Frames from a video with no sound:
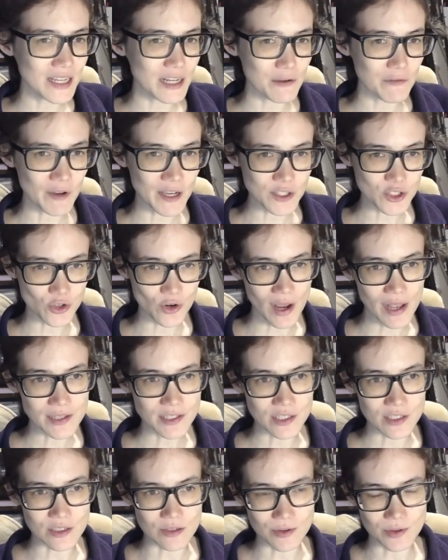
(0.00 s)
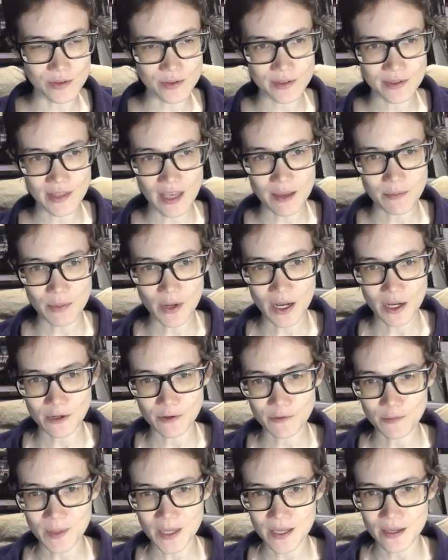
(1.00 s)
if I try to use that part
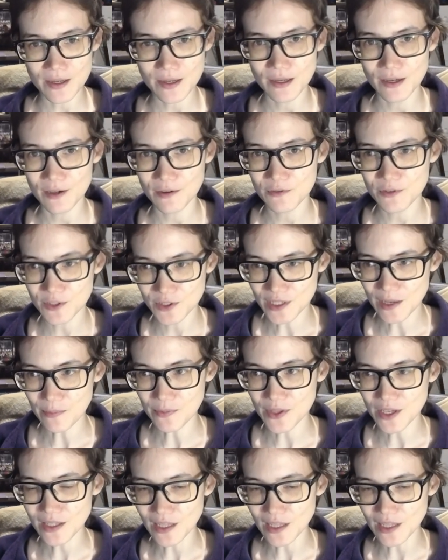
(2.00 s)
of me for something,